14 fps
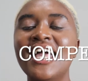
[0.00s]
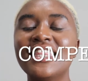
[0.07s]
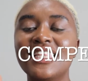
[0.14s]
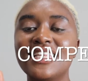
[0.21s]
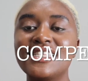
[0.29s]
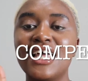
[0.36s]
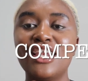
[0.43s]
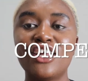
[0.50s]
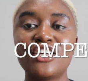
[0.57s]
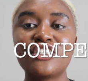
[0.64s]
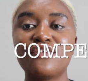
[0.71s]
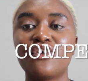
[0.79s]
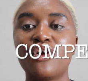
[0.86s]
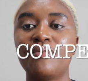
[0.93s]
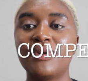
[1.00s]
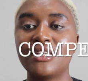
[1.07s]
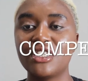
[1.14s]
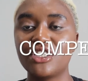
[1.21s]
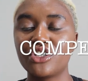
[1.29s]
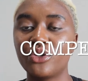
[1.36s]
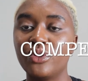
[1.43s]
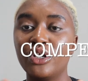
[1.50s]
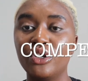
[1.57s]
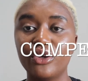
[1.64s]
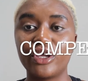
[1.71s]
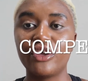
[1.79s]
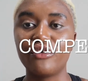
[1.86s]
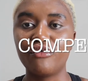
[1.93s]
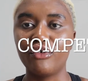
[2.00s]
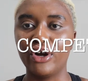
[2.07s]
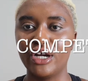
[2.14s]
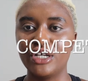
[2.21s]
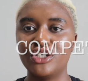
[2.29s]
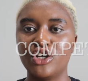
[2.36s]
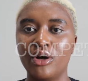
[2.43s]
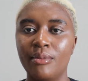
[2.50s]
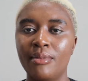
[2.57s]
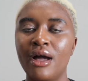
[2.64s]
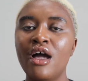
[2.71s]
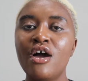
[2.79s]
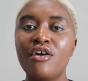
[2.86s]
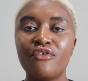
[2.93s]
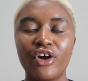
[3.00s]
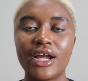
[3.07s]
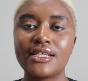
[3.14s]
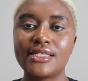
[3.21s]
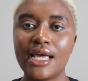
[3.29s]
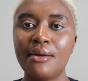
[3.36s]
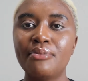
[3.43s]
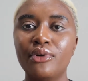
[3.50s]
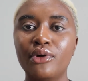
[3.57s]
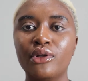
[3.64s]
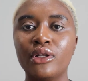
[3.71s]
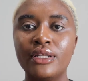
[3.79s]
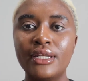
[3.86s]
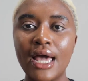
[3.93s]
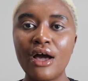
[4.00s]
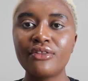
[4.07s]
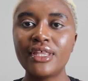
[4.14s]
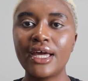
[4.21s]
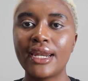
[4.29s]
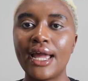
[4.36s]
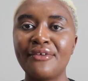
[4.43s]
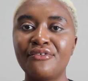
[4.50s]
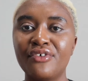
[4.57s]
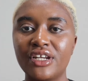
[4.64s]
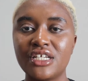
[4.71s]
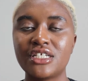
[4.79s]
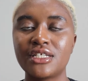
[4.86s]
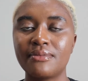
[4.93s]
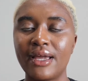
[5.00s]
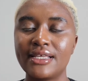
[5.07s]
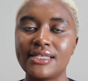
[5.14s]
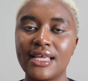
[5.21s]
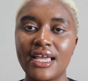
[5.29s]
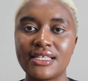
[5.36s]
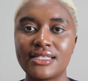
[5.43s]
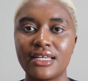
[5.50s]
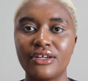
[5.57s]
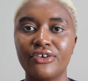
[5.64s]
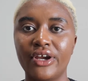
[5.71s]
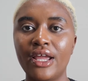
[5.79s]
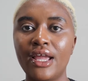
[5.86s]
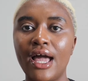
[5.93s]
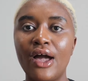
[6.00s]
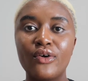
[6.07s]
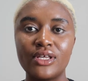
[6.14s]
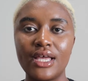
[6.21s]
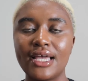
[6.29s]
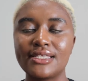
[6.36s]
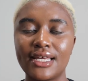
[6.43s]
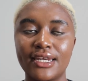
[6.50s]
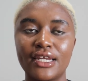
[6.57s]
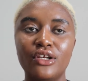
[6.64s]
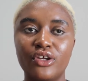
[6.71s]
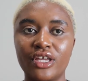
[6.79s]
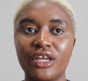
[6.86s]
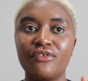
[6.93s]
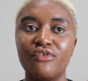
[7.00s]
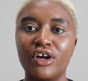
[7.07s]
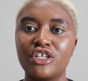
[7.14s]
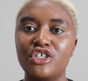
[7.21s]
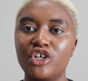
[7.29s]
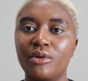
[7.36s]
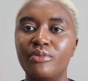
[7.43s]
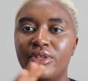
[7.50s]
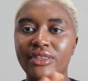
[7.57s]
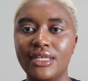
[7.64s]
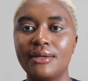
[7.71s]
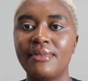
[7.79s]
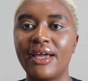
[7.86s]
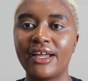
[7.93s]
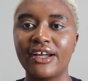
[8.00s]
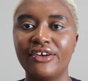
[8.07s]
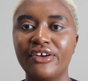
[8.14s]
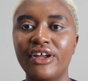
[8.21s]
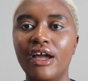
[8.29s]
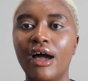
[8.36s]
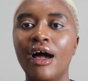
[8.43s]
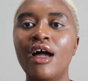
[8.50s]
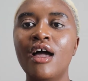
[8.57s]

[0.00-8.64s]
There's a lot of competition when looking for a job. For example, now that I finished my science degree, I started looking for a job within my career.